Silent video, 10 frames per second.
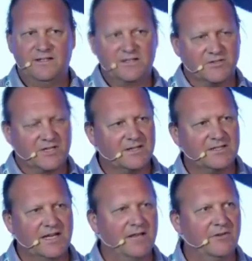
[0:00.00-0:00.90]
So it's going
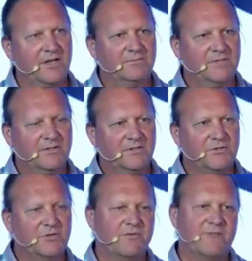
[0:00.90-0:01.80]
to deliver
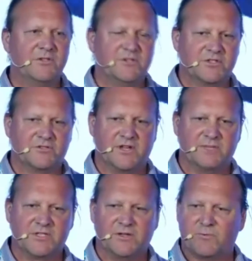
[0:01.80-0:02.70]
new revenue
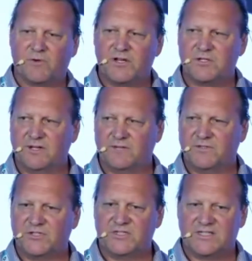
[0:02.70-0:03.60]
streams and operational
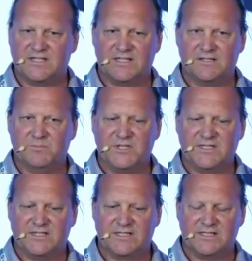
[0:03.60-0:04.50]
efficiencies into
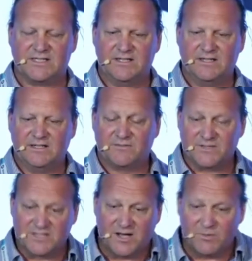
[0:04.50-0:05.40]
businesses. For
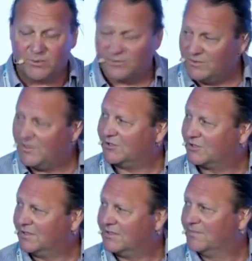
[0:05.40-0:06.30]
example, you
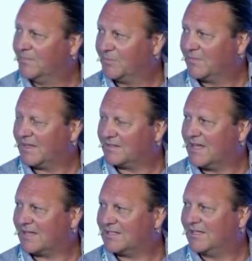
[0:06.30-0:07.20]
mentioned a
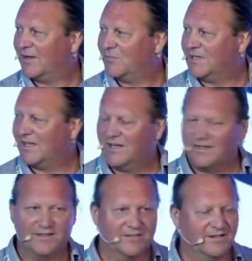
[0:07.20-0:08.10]
taxi company
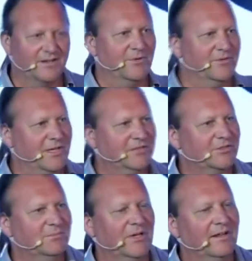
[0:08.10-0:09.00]
earlier that I won't
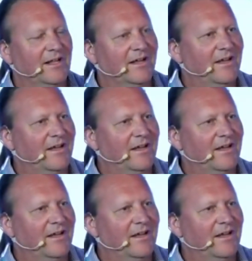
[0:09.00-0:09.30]
mention, but